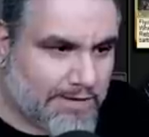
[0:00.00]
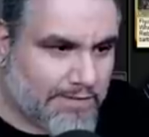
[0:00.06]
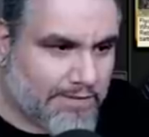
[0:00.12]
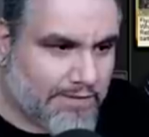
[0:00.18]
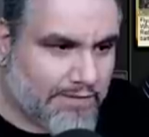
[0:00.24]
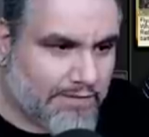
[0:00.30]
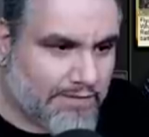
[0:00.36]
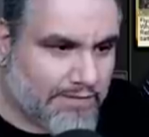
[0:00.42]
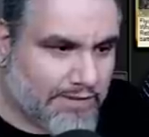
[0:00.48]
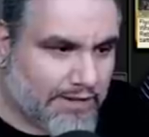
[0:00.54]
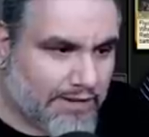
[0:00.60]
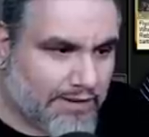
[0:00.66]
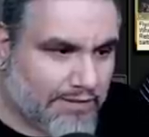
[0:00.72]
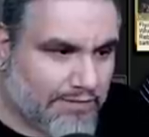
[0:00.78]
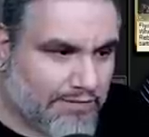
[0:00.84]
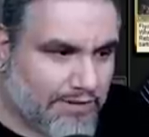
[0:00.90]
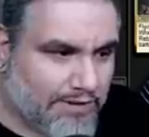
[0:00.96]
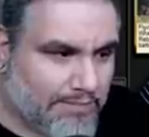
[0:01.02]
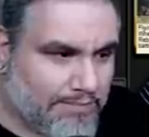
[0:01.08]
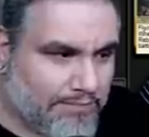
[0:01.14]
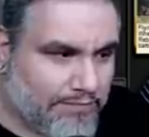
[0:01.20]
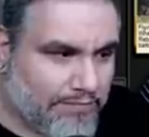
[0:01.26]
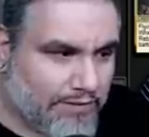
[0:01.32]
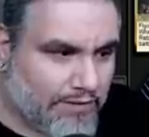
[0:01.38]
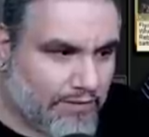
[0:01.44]
Yeah, can't do it. Yeah, you're right.
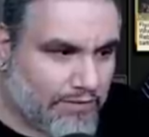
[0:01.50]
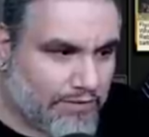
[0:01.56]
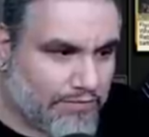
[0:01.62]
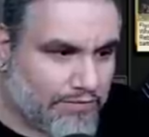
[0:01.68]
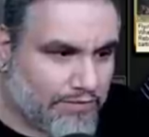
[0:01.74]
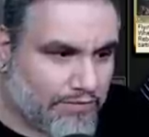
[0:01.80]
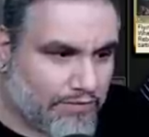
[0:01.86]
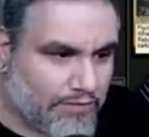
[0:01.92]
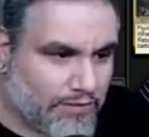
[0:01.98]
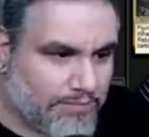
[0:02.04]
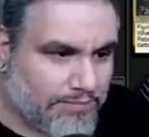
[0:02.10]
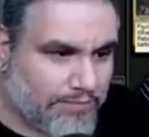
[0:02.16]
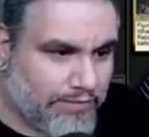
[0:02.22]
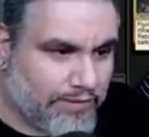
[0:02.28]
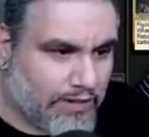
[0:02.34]
You only do it for 4.